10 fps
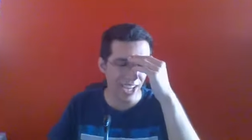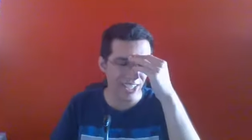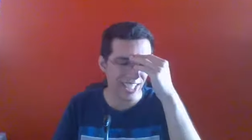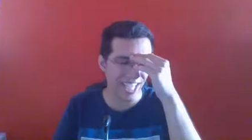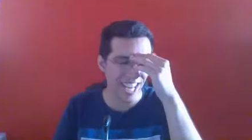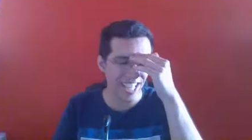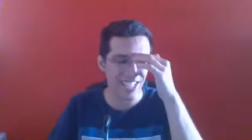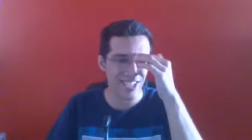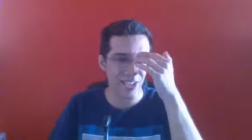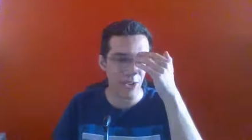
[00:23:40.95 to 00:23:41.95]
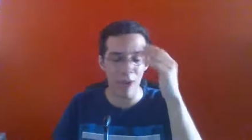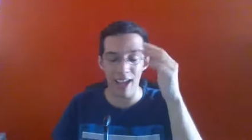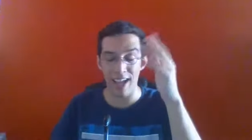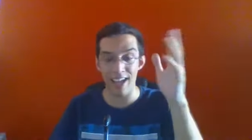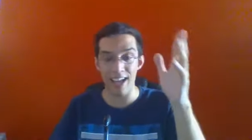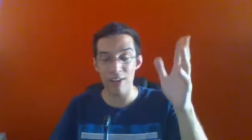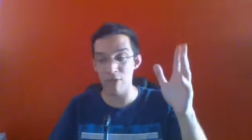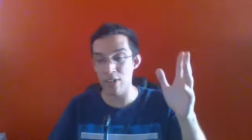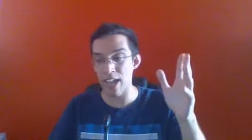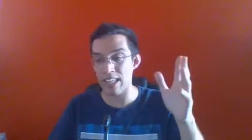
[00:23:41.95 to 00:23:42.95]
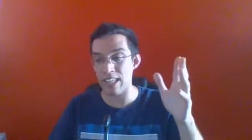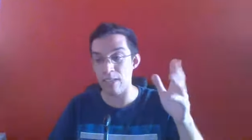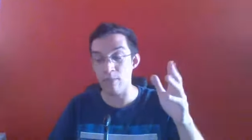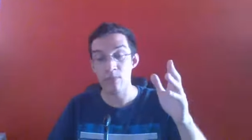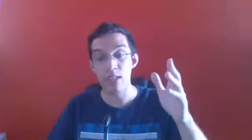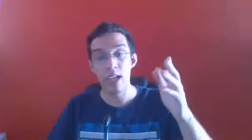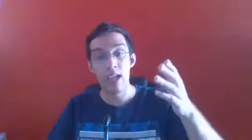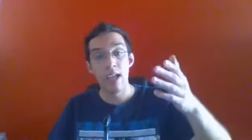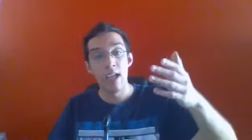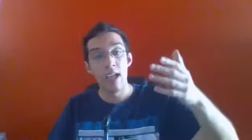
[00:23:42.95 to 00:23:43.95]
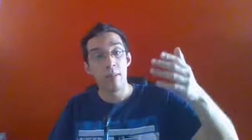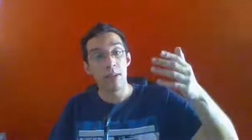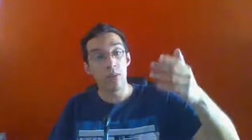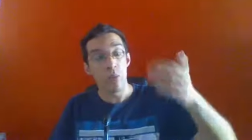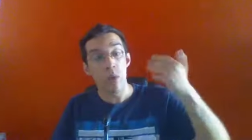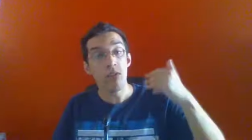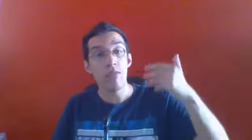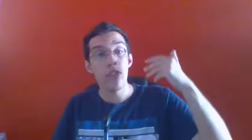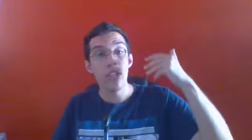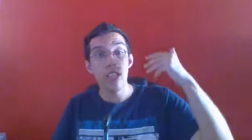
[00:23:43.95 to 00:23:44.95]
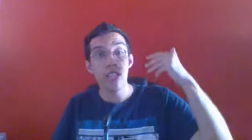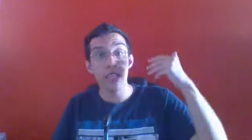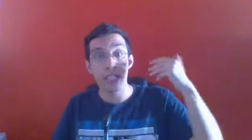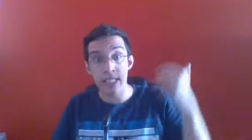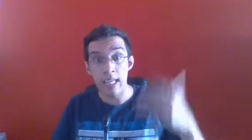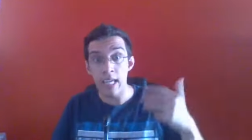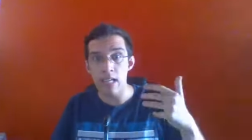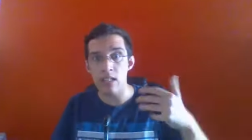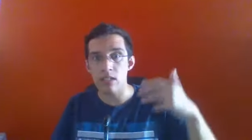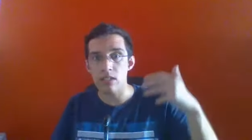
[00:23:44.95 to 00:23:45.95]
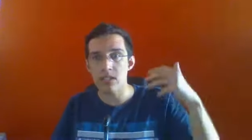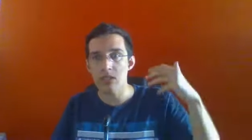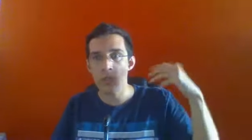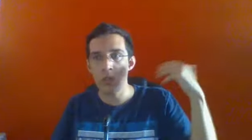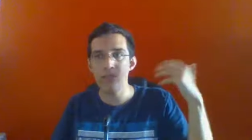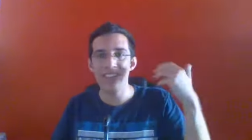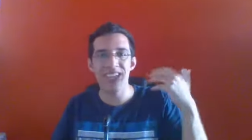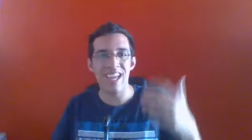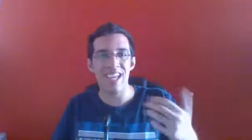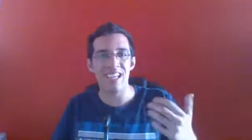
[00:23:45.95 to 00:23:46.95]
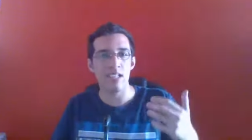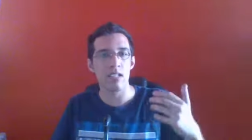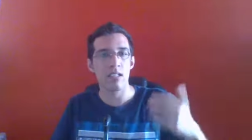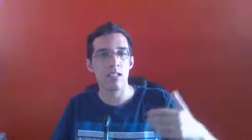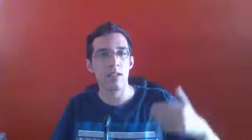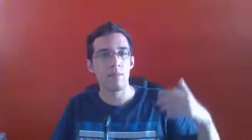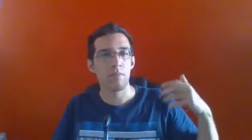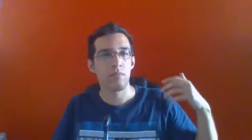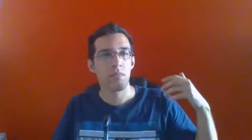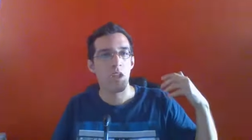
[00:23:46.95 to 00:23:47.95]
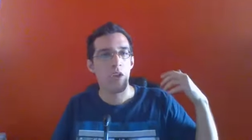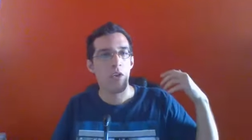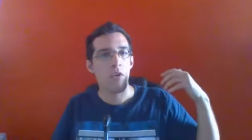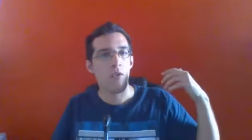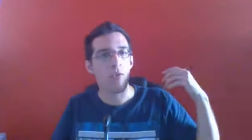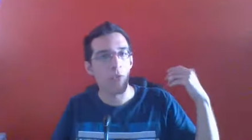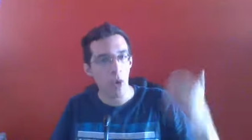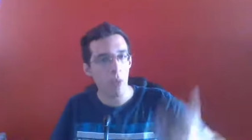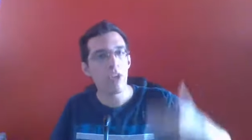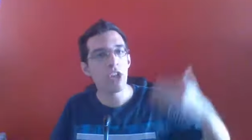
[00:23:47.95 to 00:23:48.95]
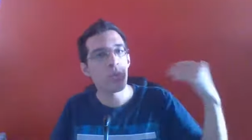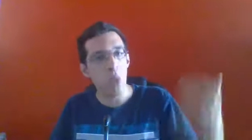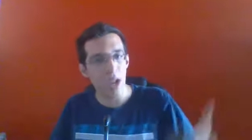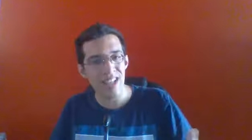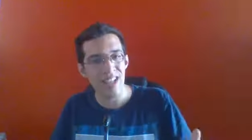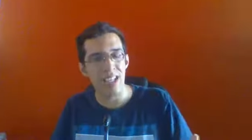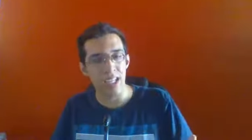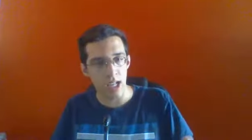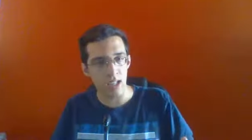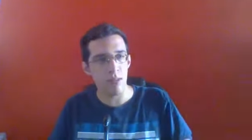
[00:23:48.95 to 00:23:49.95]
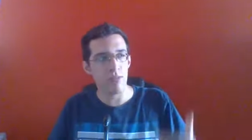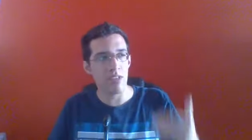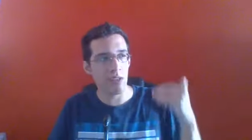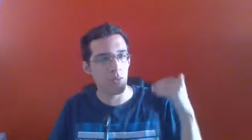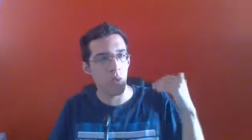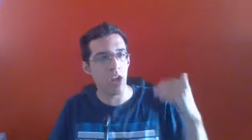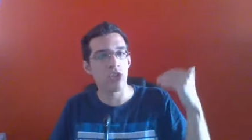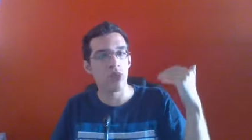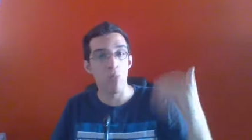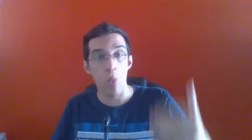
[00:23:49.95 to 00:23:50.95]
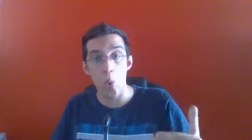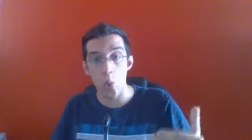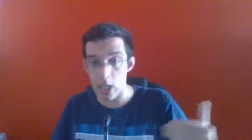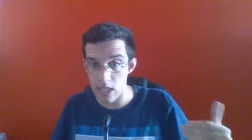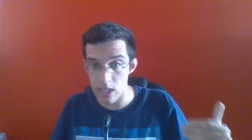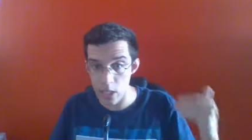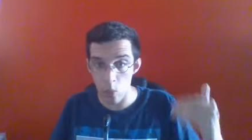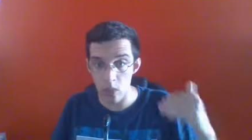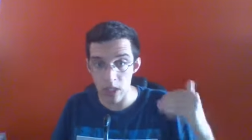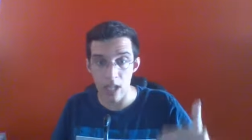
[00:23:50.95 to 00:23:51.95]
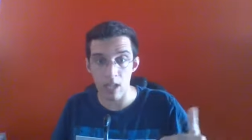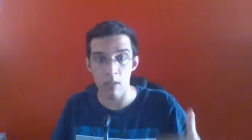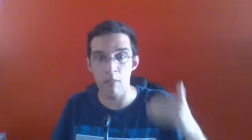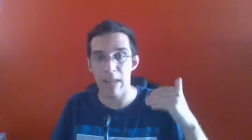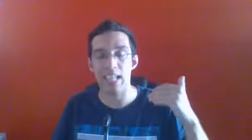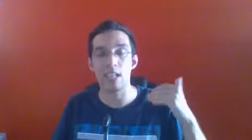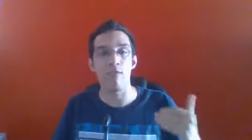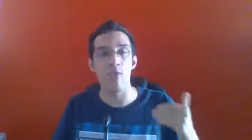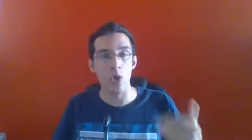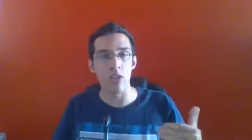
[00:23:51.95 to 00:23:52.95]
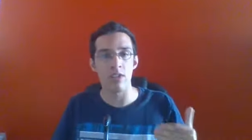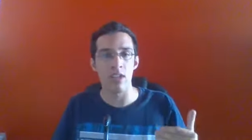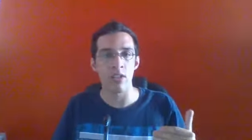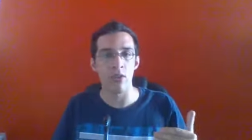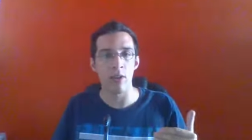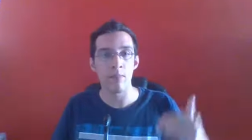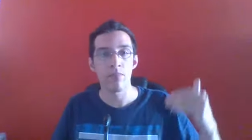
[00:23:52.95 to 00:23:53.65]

actually in English, so I I kind of forget that. But one of the the kings, one of the kings from the twenty kingdoms that waged war against the Old Kingdom back in the Void Century.